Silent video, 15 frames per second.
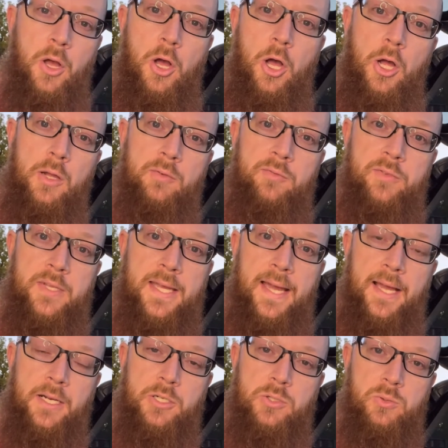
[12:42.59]
of the
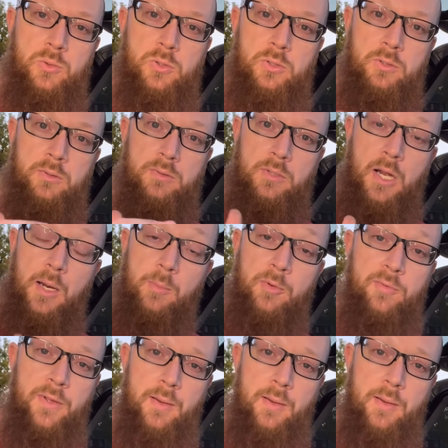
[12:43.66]
actual carbon